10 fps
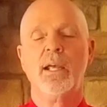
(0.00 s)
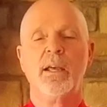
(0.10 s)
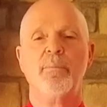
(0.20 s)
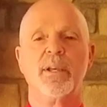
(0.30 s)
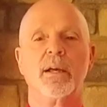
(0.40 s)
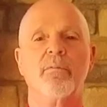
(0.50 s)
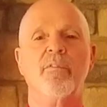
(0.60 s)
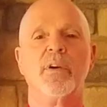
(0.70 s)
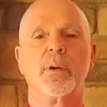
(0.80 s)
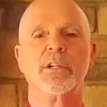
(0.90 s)
have become
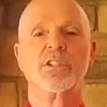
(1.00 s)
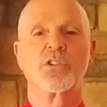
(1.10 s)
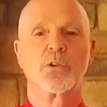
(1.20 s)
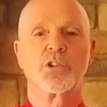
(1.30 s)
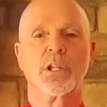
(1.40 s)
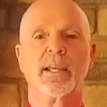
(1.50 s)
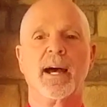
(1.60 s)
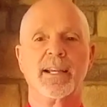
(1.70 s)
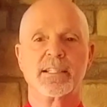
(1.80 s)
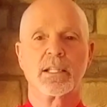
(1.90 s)
very socially
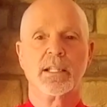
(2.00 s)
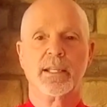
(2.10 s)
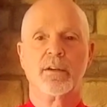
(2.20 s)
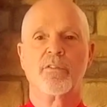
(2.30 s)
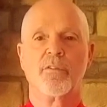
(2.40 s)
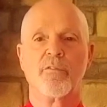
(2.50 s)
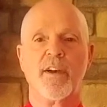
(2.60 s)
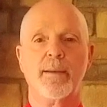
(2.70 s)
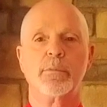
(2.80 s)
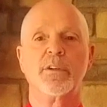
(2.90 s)
isolated from
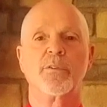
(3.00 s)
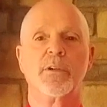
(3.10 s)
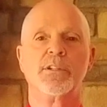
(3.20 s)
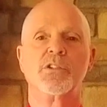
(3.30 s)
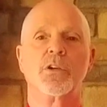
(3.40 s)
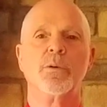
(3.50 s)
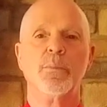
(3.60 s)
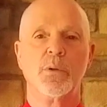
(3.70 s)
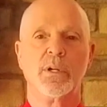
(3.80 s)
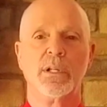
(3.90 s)
family, friends, and
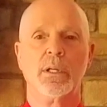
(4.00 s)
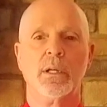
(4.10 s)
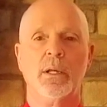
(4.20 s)
community.